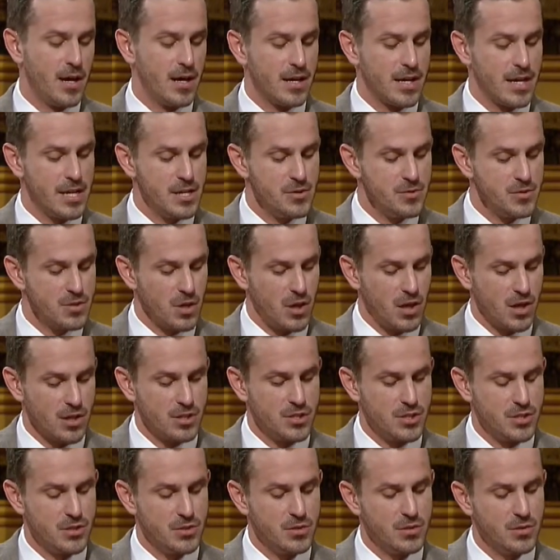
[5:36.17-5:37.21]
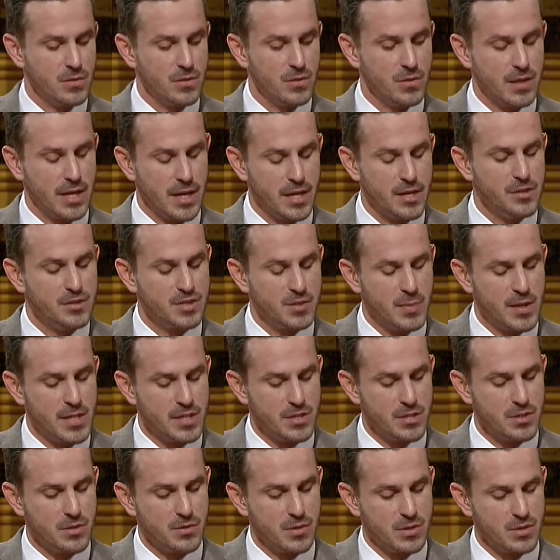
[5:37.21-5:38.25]
Can you speak
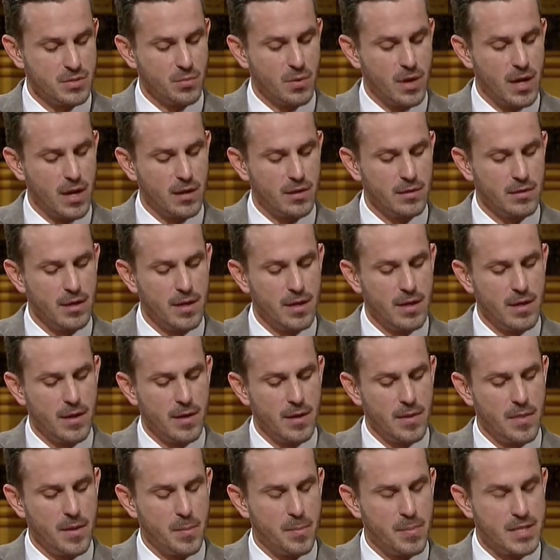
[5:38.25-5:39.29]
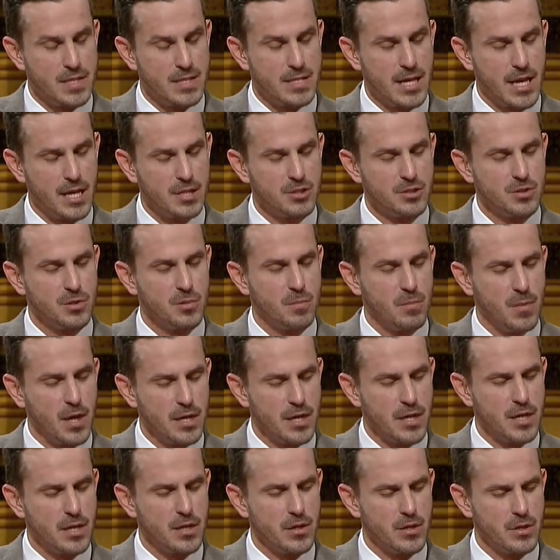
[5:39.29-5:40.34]
to as well the potential
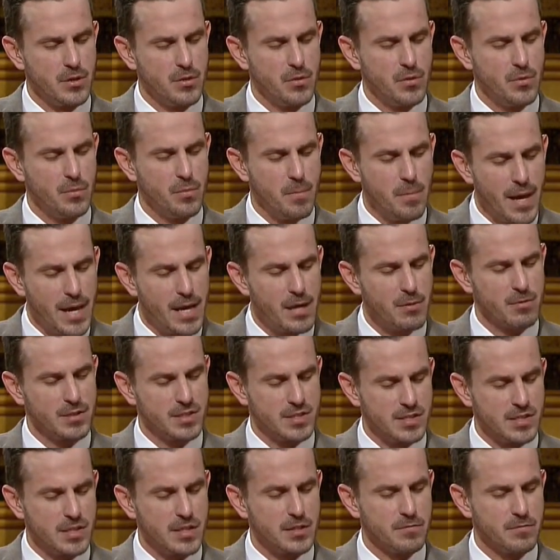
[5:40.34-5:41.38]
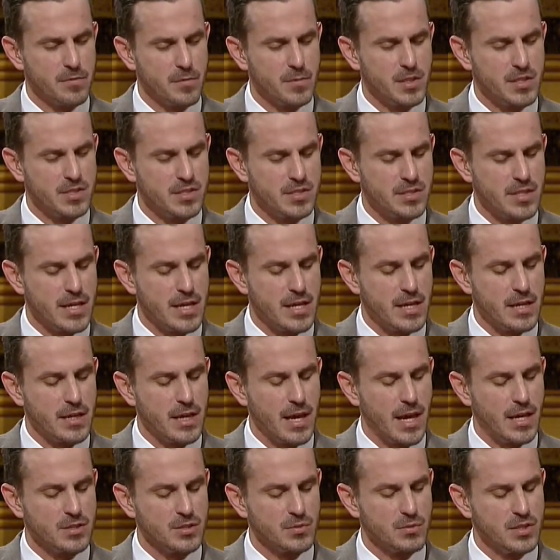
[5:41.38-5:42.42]
money you may receive from the state
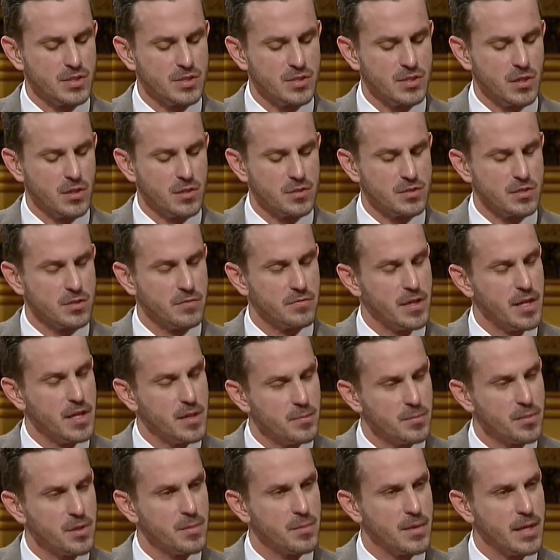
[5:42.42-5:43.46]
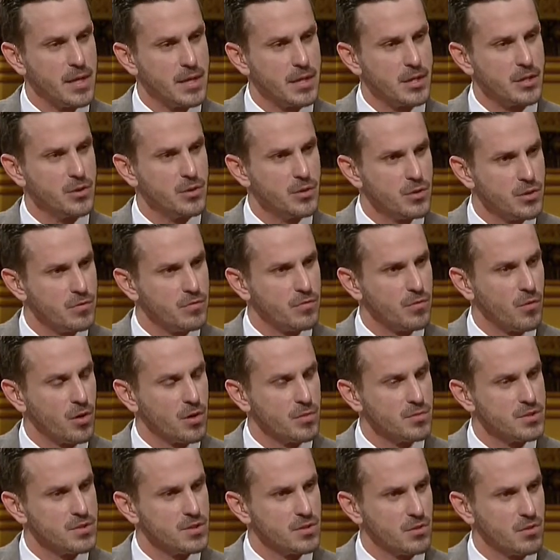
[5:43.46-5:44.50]
as a result of implementing
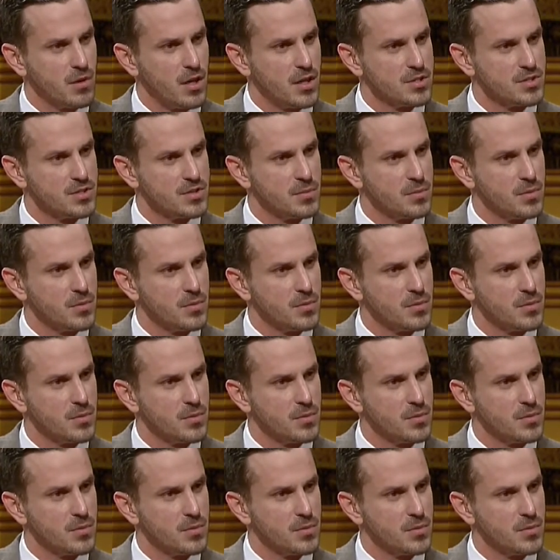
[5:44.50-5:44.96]
uniforms across the